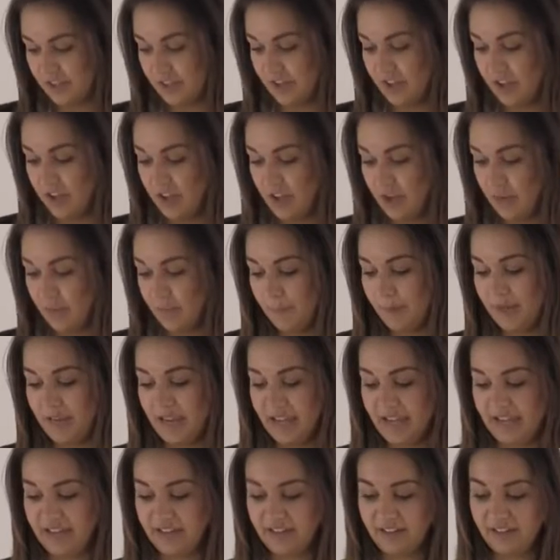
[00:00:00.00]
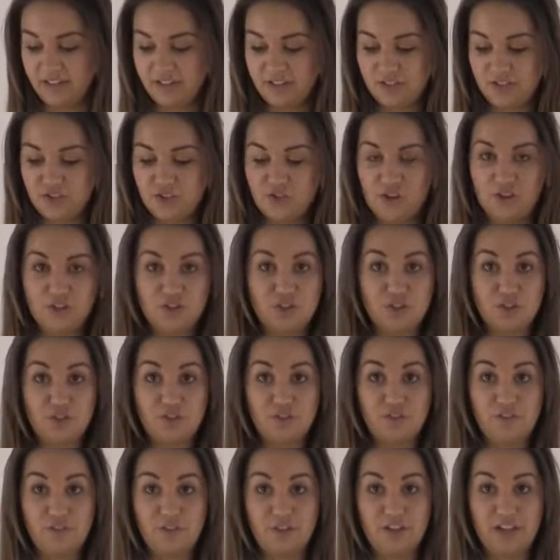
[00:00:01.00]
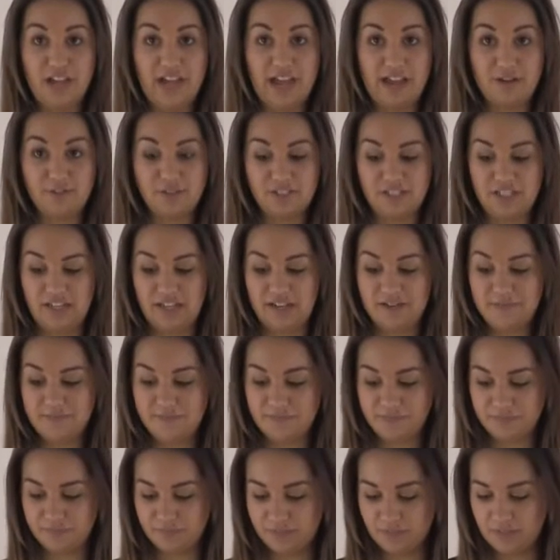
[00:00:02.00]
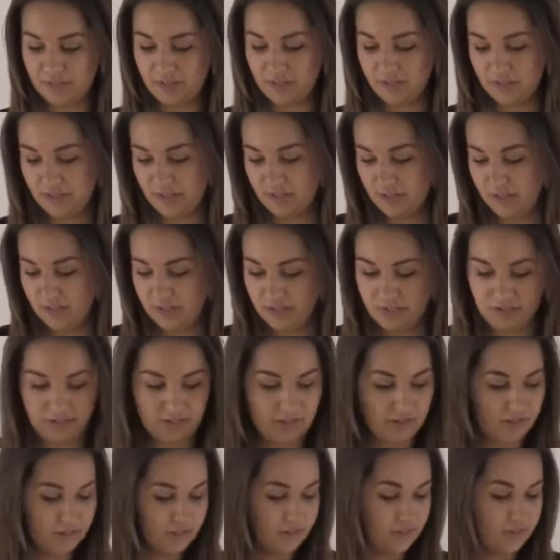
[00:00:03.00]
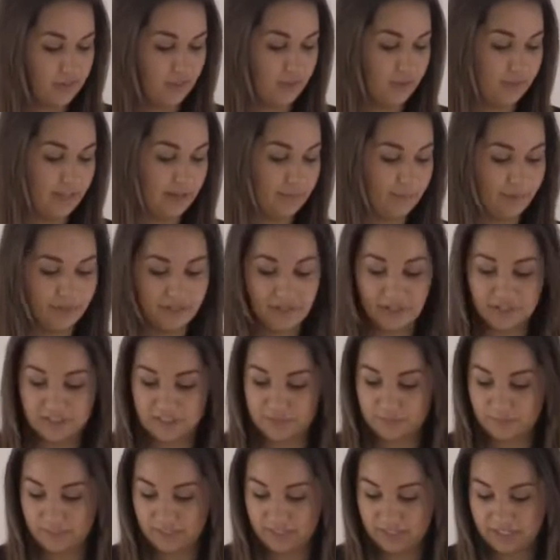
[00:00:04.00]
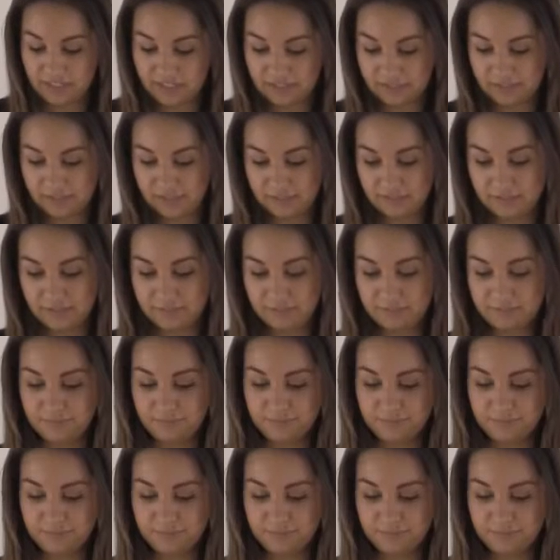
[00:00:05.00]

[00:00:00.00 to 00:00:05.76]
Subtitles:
the plain structure of the house here. So I'll get my cutting plates,